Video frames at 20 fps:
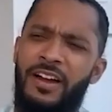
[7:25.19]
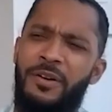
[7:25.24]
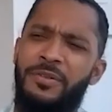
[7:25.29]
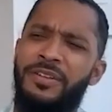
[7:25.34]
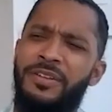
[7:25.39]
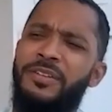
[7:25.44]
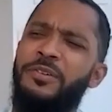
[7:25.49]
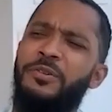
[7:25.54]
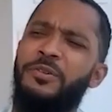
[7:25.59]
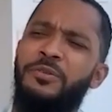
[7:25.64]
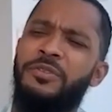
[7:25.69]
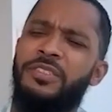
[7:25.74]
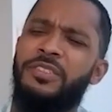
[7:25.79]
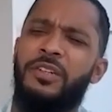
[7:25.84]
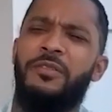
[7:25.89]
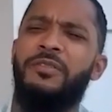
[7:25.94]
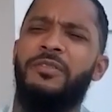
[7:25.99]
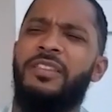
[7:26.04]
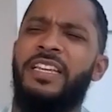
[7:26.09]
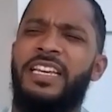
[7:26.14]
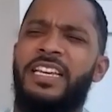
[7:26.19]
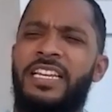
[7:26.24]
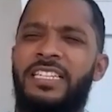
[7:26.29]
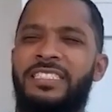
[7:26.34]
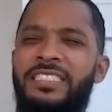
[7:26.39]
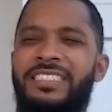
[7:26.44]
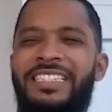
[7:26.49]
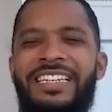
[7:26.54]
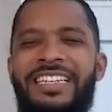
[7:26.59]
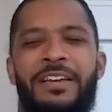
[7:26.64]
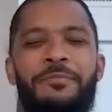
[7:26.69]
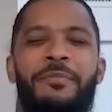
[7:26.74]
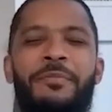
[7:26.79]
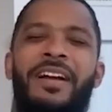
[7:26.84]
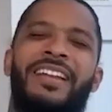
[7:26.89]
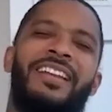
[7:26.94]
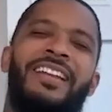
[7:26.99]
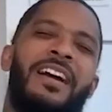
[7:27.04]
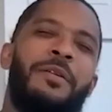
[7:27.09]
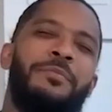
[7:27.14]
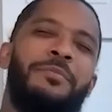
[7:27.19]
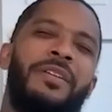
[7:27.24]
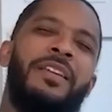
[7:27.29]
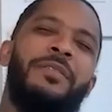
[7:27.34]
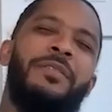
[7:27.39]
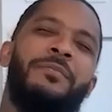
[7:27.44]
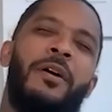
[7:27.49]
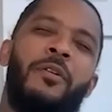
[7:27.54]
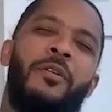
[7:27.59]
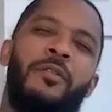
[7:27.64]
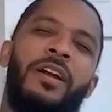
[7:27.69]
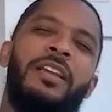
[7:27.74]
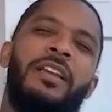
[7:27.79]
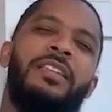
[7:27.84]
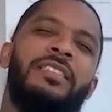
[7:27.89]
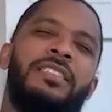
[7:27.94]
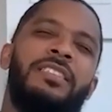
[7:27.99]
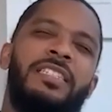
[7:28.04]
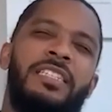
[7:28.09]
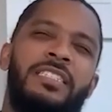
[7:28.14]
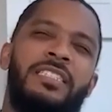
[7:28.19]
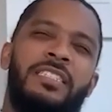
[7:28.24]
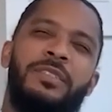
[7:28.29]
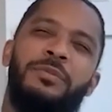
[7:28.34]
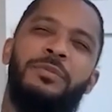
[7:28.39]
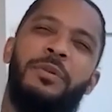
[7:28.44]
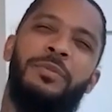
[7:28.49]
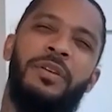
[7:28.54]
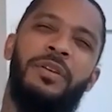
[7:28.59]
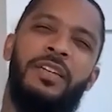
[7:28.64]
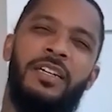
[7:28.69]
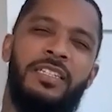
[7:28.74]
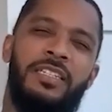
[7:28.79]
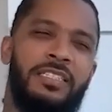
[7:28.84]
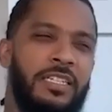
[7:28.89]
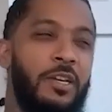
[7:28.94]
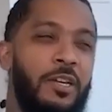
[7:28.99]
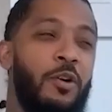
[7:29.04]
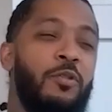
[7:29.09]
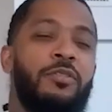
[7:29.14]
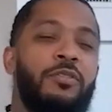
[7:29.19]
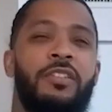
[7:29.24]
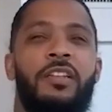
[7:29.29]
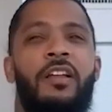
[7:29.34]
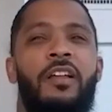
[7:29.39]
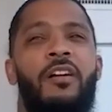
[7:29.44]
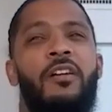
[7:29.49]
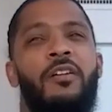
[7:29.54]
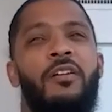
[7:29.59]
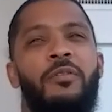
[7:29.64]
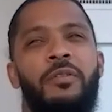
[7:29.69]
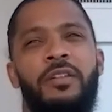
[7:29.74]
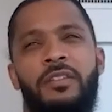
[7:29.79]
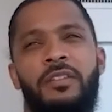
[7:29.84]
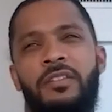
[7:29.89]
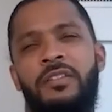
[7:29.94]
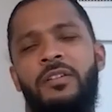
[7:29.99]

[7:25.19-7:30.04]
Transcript: I would do certain things and it might not be my right decision, but because it goes along with,